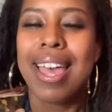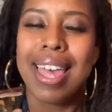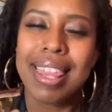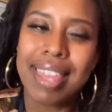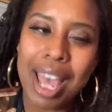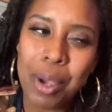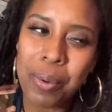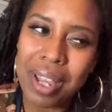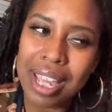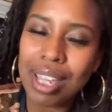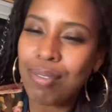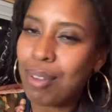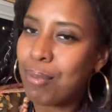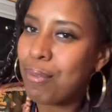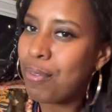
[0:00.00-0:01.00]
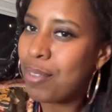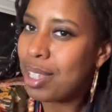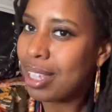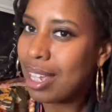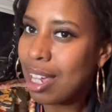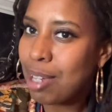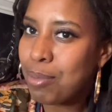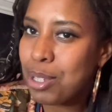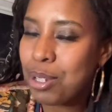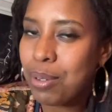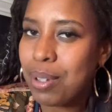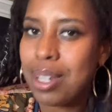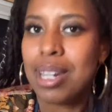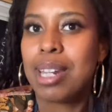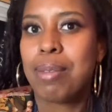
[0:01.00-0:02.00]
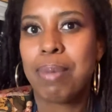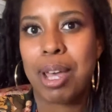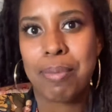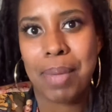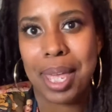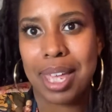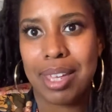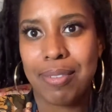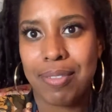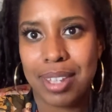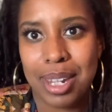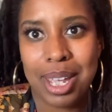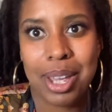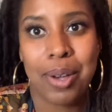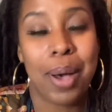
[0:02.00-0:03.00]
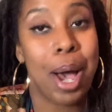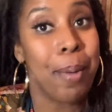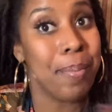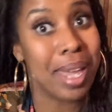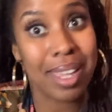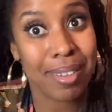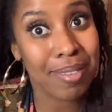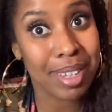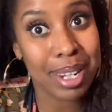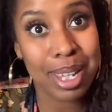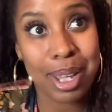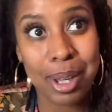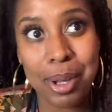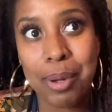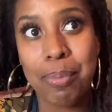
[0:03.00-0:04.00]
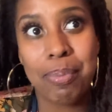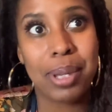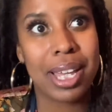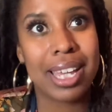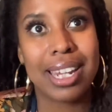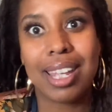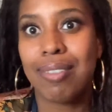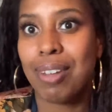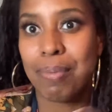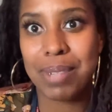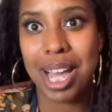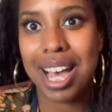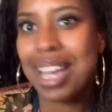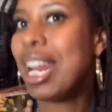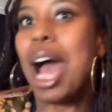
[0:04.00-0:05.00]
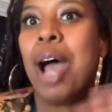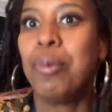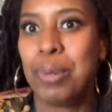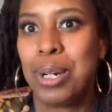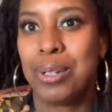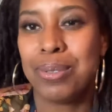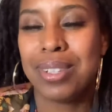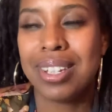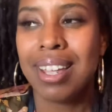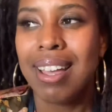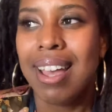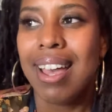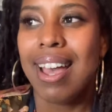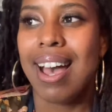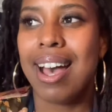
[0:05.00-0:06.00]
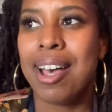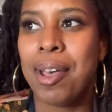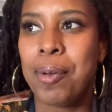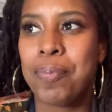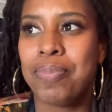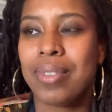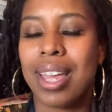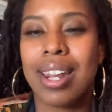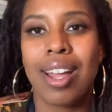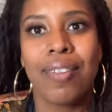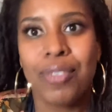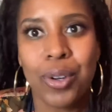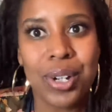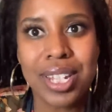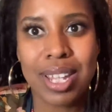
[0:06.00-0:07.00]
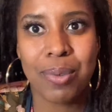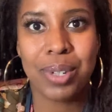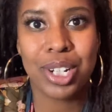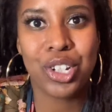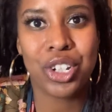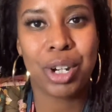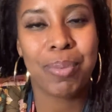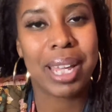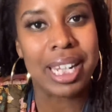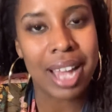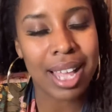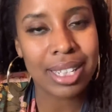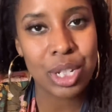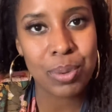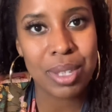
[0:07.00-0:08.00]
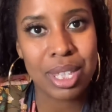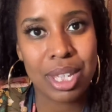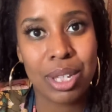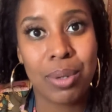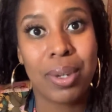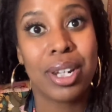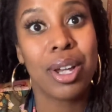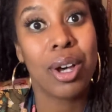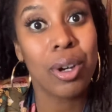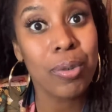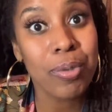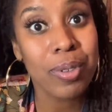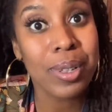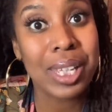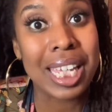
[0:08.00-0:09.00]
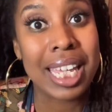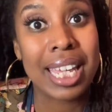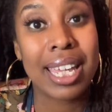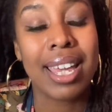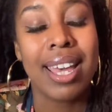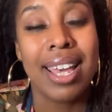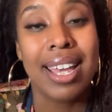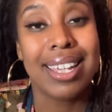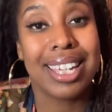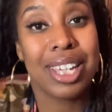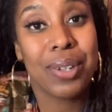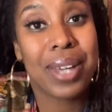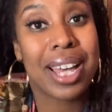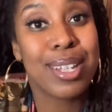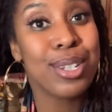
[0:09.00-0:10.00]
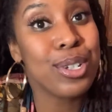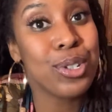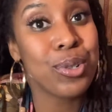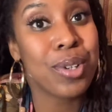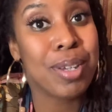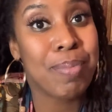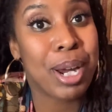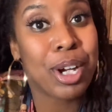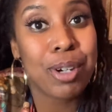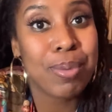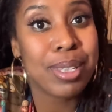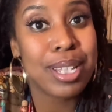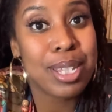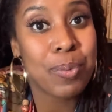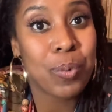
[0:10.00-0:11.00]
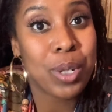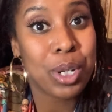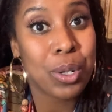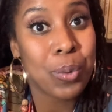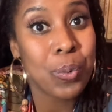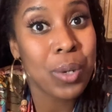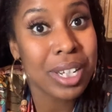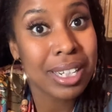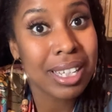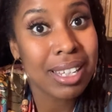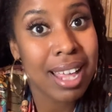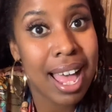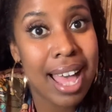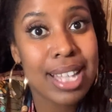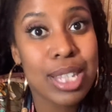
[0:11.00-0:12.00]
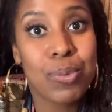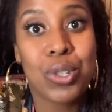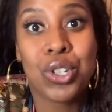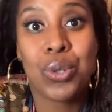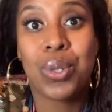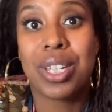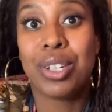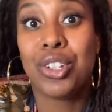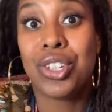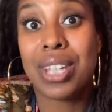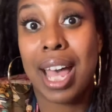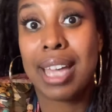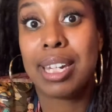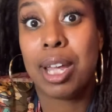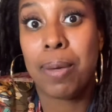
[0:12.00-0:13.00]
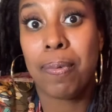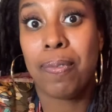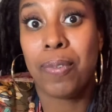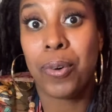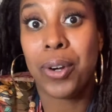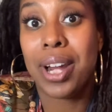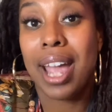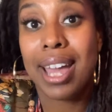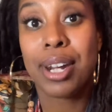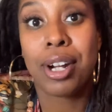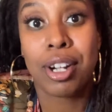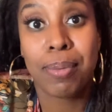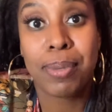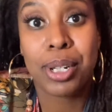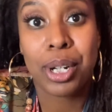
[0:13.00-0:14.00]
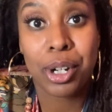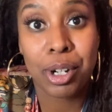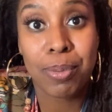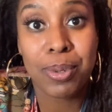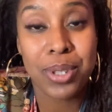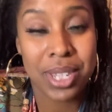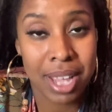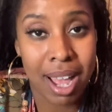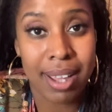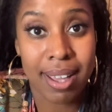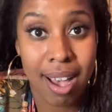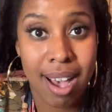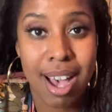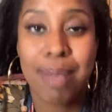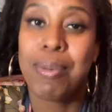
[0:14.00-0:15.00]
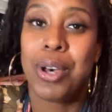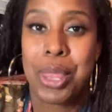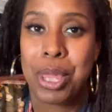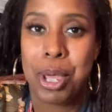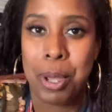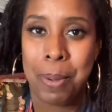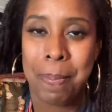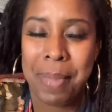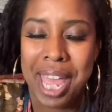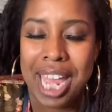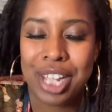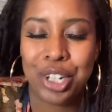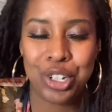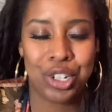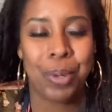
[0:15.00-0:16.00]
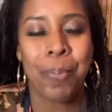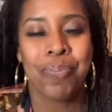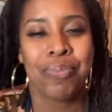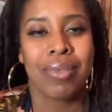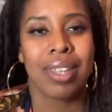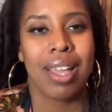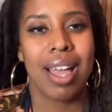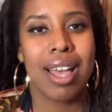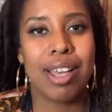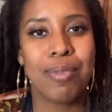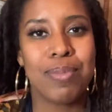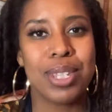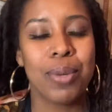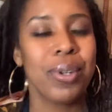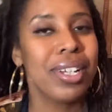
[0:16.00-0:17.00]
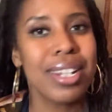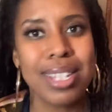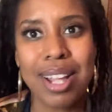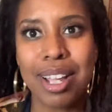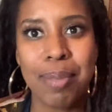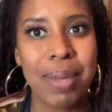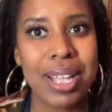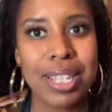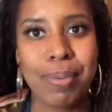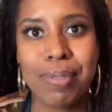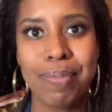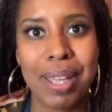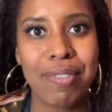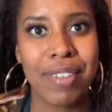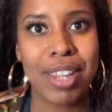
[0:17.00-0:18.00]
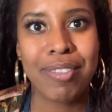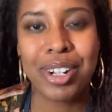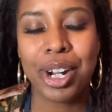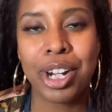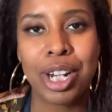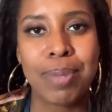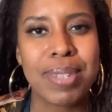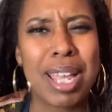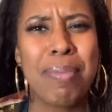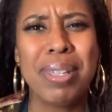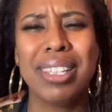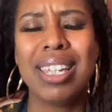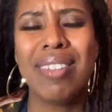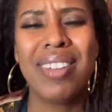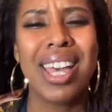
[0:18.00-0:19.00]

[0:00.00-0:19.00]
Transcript: That way, if I'm feeling up to it and about making a video, I'll make a video, but if I'm not, I won't. Of course, I want to share my knowledge with you and hopefully get you guys to join my Herbalism 101 class, which you can sign up for at urbanherbals.com on the homepage. So we're going to talk about some of my favorite herbs. I believe